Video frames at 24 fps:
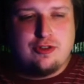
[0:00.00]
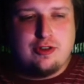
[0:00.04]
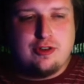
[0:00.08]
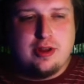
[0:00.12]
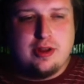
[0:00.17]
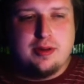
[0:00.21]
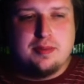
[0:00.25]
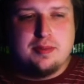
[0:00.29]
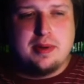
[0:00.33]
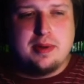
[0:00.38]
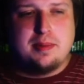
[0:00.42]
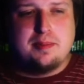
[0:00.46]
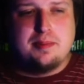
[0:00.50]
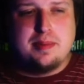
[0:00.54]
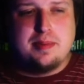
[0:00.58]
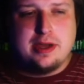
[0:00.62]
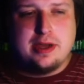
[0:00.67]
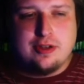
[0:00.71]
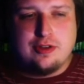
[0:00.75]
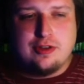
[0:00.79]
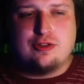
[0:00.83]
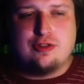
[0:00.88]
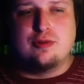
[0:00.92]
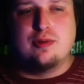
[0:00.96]
question, my
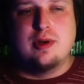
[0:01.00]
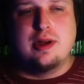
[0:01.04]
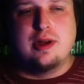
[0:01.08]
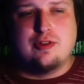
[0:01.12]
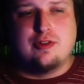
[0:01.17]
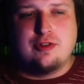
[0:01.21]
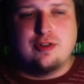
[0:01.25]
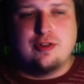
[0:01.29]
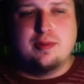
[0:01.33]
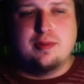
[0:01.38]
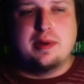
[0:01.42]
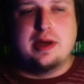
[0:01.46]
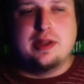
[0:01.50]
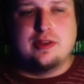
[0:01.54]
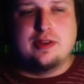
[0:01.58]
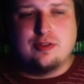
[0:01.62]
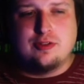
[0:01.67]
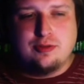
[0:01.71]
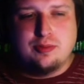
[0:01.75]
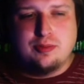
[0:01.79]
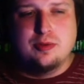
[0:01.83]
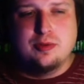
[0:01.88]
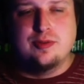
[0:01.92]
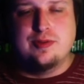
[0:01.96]
biggest question about
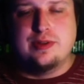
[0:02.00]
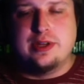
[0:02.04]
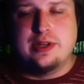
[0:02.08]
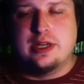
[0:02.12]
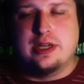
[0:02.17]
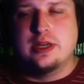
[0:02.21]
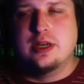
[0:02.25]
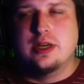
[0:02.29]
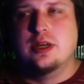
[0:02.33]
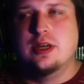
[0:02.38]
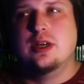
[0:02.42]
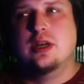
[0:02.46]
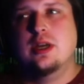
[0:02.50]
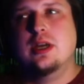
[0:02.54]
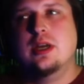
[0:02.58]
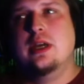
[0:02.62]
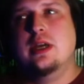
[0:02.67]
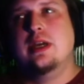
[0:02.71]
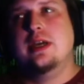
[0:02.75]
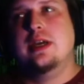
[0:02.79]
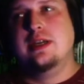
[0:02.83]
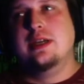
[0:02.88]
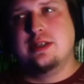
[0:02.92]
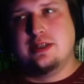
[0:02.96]
this movie
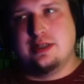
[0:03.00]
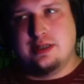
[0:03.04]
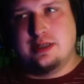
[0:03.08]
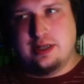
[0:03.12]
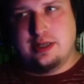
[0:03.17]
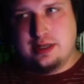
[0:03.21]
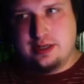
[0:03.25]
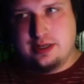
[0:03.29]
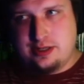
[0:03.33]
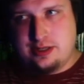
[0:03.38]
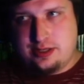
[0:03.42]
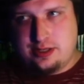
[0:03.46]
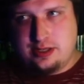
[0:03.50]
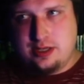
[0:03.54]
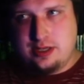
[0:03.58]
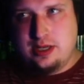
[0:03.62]
is this.